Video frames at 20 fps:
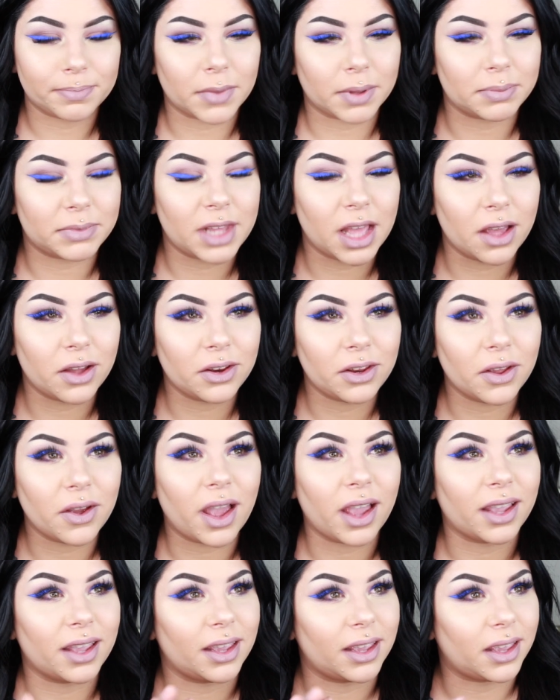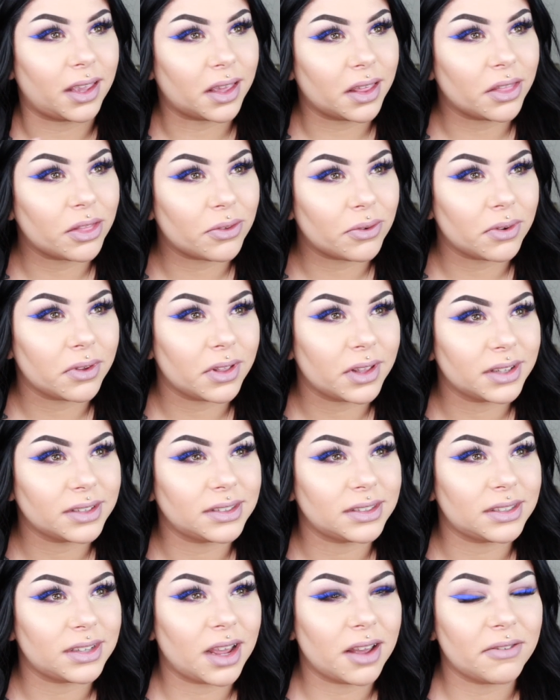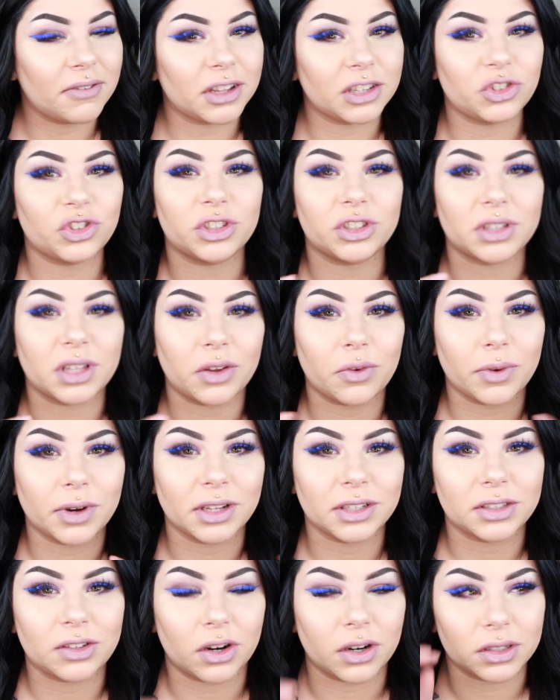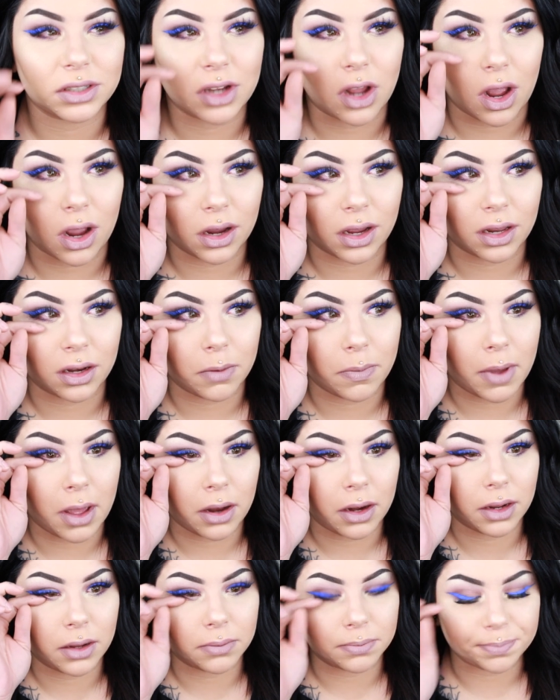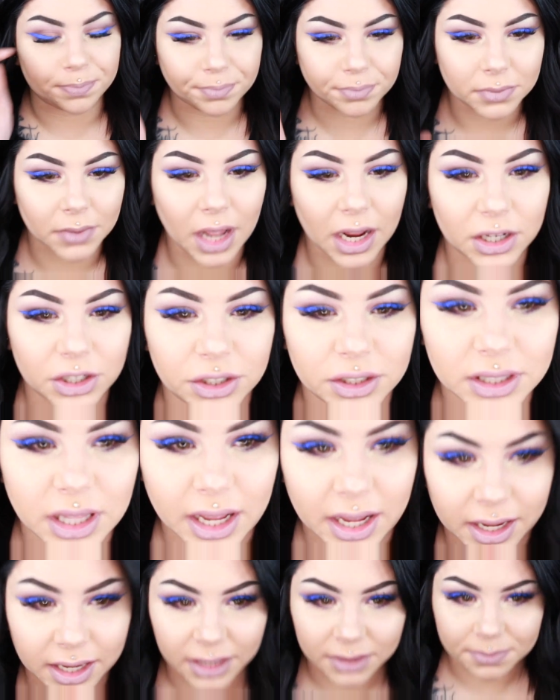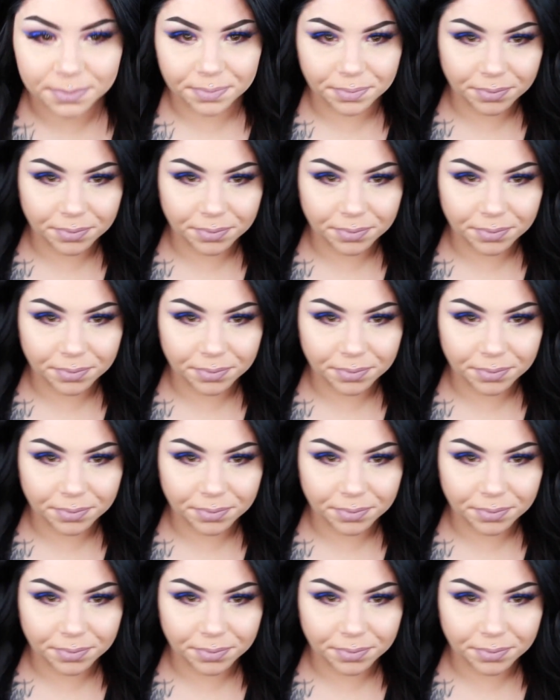I'm telling you, I can get through this stuff. It's just like when I start talking about it, I just like,